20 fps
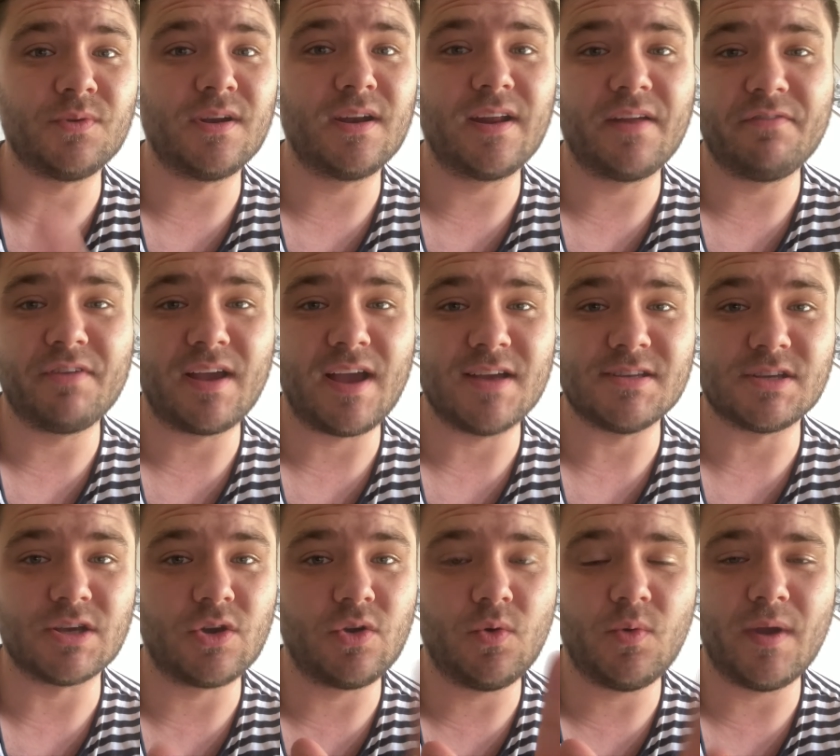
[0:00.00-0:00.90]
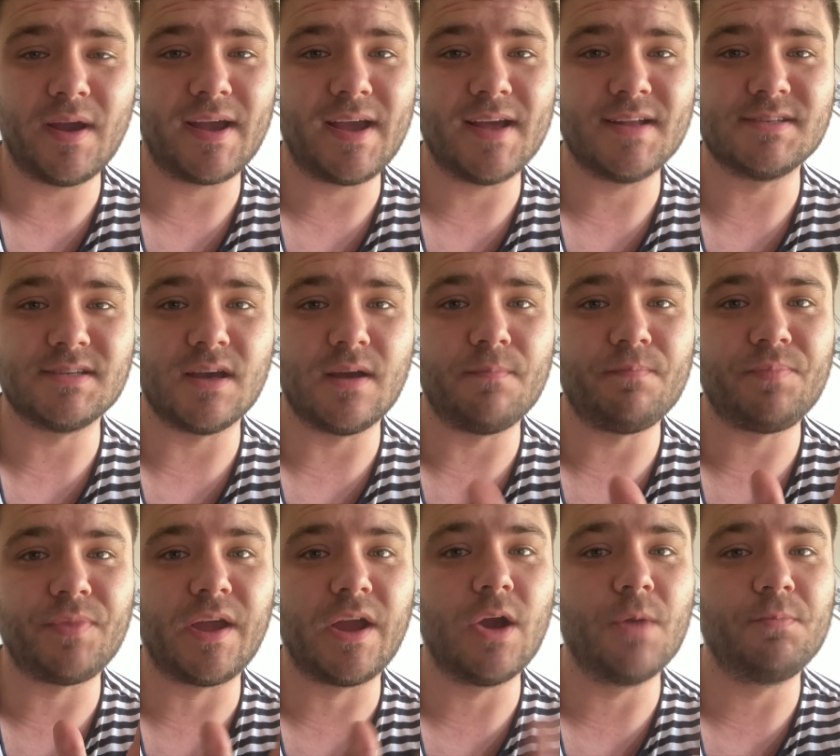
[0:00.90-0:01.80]
wanted to give you guys a quick heads up.
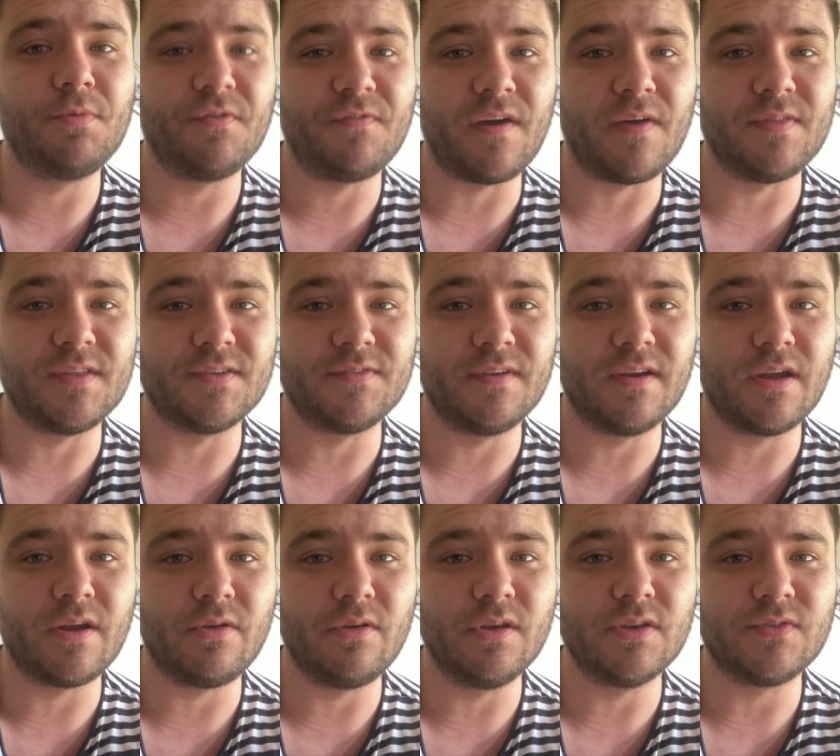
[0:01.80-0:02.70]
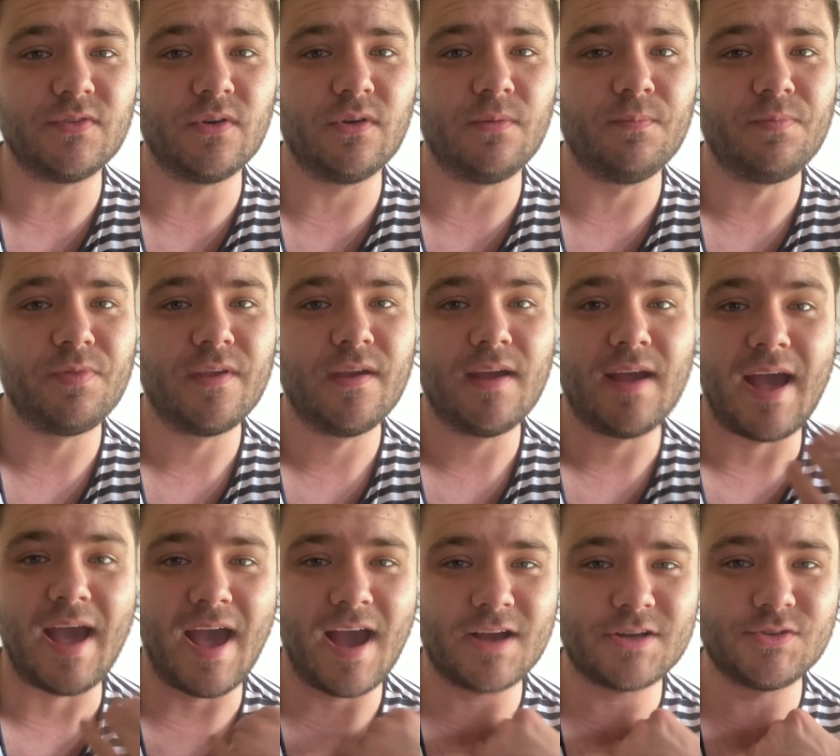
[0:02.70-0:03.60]
I hope you found this video useful.
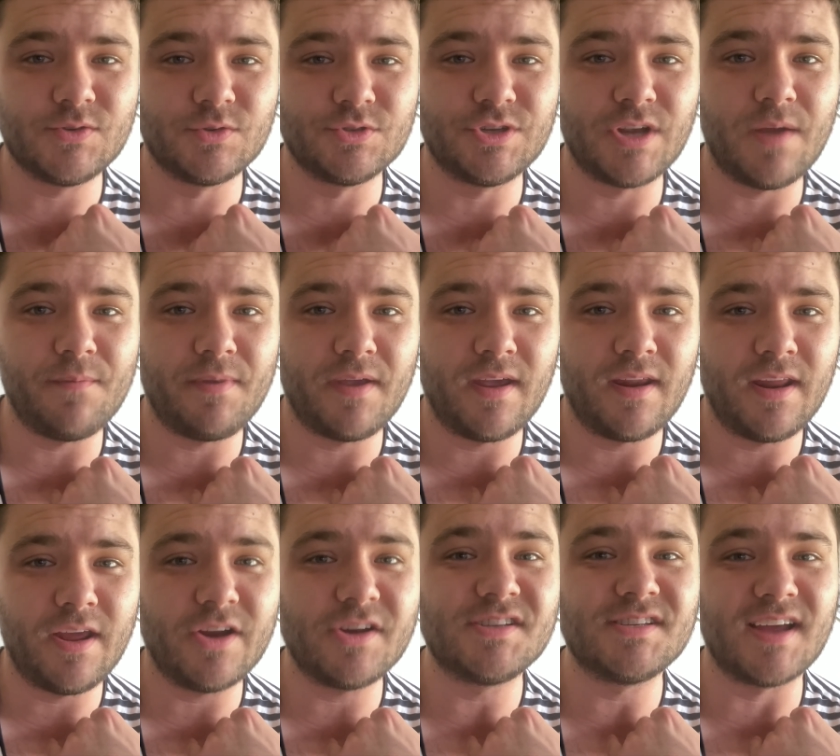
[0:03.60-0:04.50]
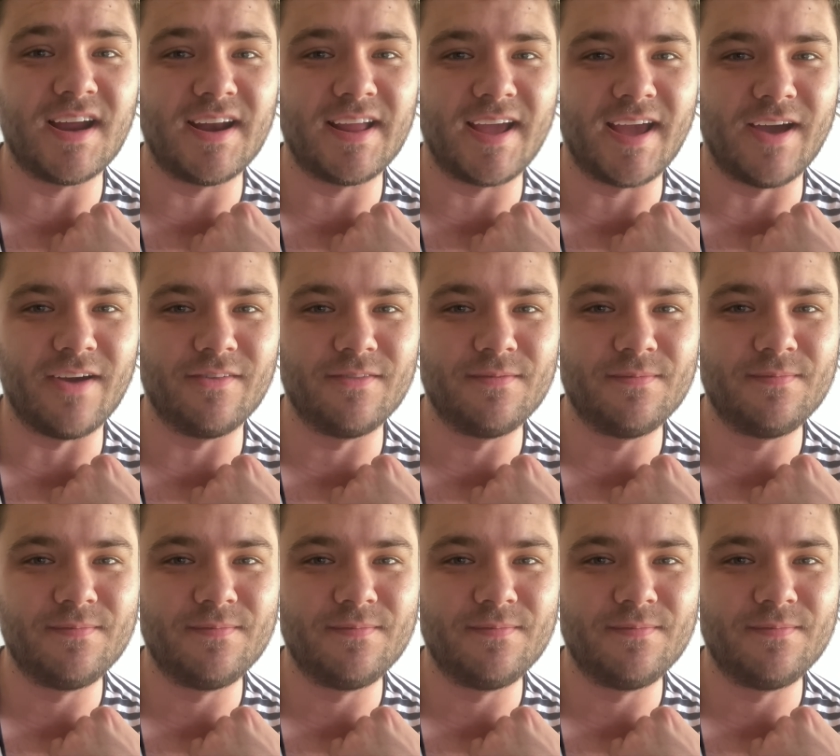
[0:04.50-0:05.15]
Actual Champion here signing out.